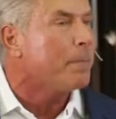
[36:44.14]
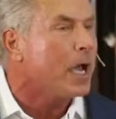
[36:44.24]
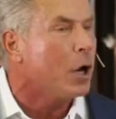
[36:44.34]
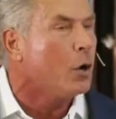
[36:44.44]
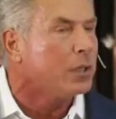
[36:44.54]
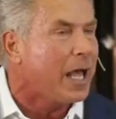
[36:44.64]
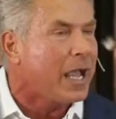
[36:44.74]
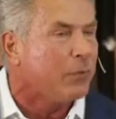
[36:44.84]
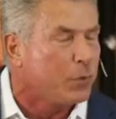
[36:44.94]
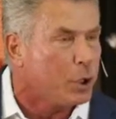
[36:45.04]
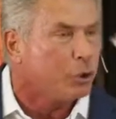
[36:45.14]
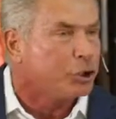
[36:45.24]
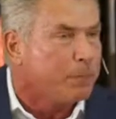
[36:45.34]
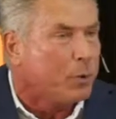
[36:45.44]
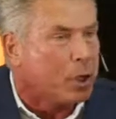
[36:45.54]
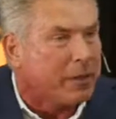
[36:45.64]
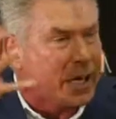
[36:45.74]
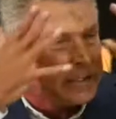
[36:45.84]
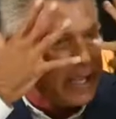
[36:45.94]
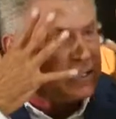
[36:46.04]
my own life. You know, she put on
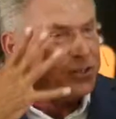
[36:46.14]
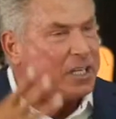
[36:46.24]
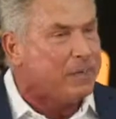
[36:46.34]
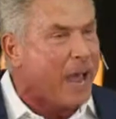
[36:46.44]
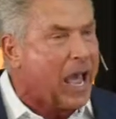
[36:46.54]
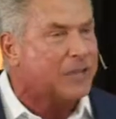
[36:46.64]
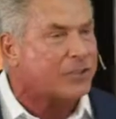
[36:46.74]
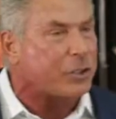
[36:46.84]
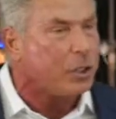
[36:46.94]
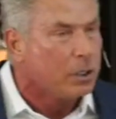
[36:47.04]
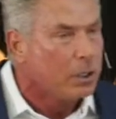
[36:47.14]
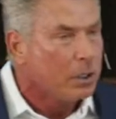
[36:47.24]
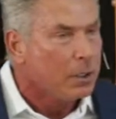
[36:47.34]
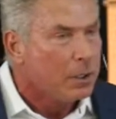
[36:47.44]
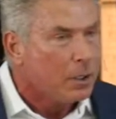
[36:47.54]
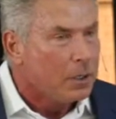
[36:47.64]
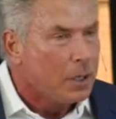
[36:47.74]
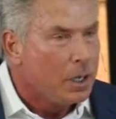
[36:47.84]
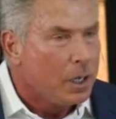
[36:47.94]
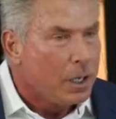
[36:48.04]
that Dead Sea mask.
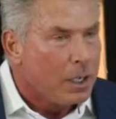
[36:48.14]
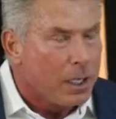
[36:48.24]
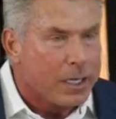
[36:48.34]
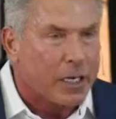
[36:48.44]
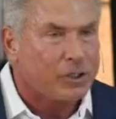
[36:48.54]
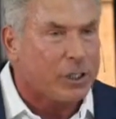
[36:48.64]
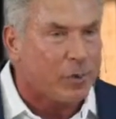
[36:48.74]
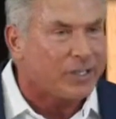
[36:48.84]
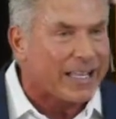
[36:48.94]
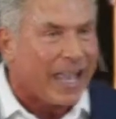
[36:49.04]
And here she was like